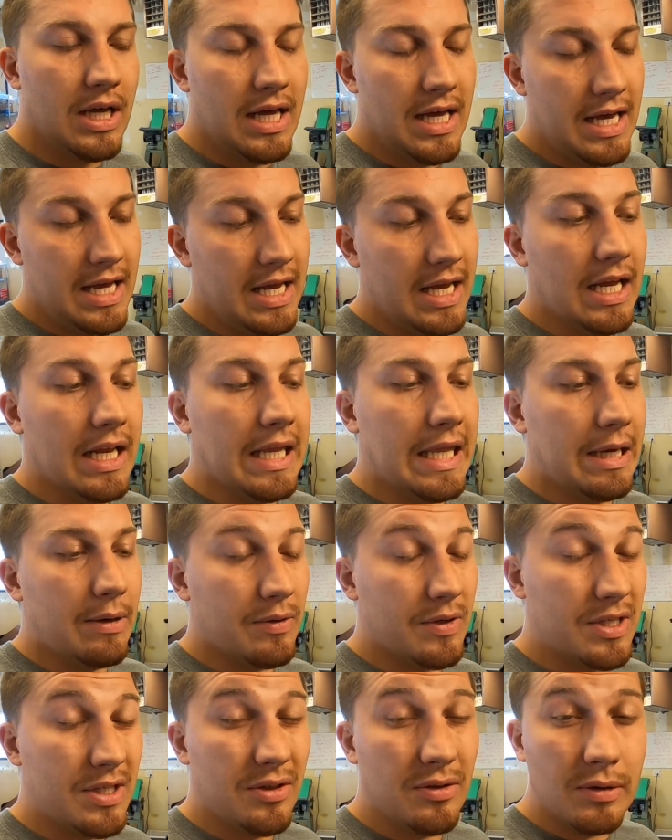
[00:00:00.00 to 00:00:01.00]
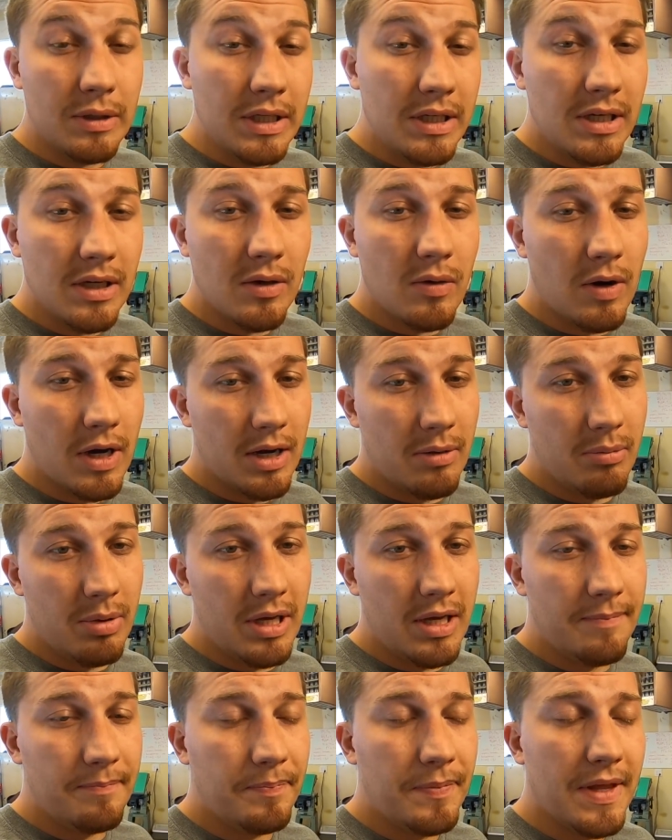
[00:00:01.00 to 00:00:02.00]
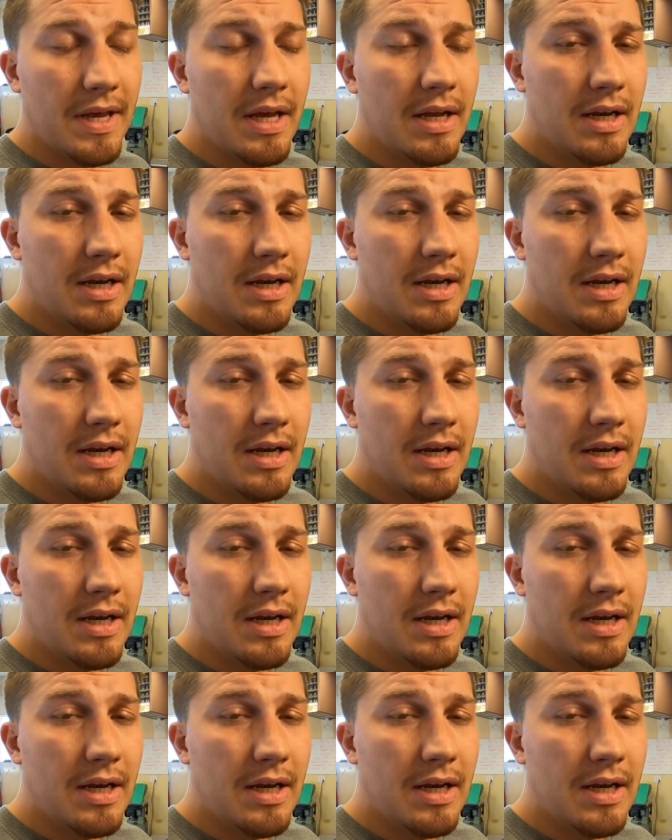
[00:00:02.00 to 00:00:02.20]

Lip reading: and they were still leaking quite a bit.